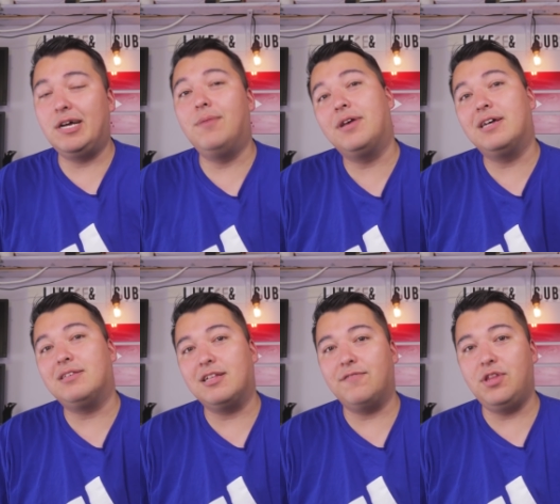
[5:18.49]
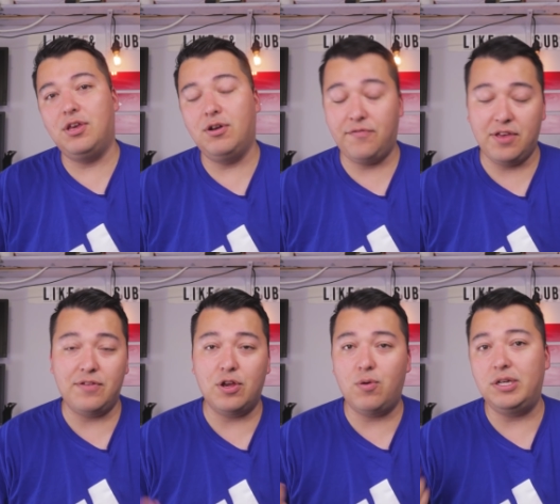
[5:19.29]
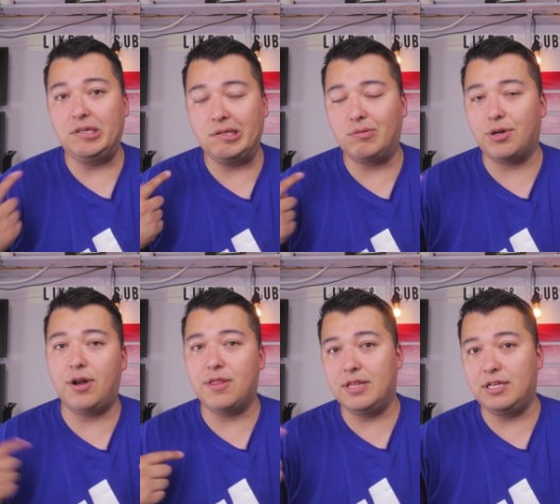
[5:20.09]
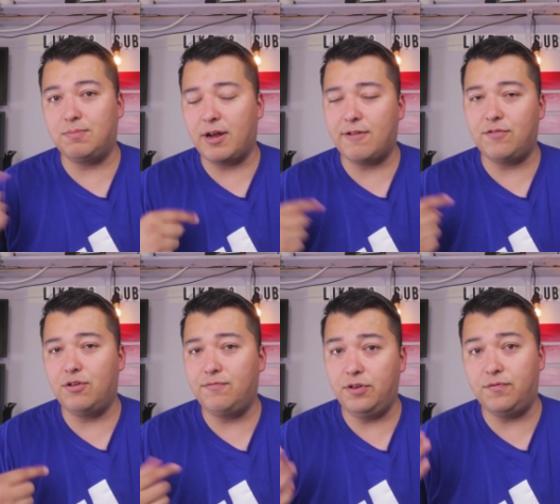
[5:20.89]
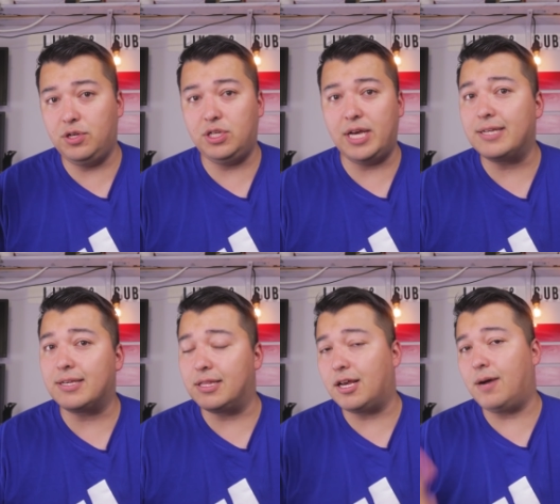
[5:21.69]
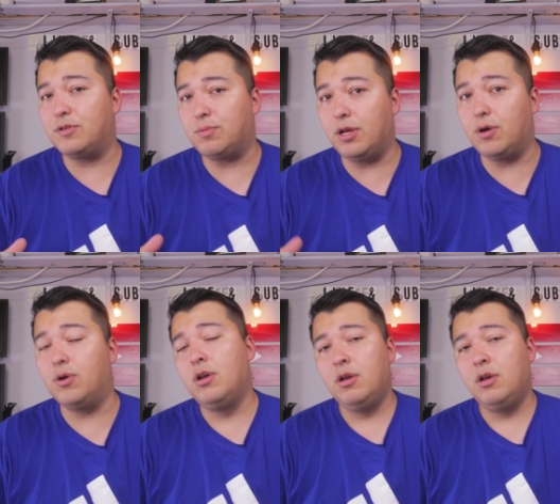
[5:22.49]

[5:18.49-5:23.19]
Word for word: I hope you guys liked the video. If you have any questions regarding this microphone, feel free to ask it in the comments below.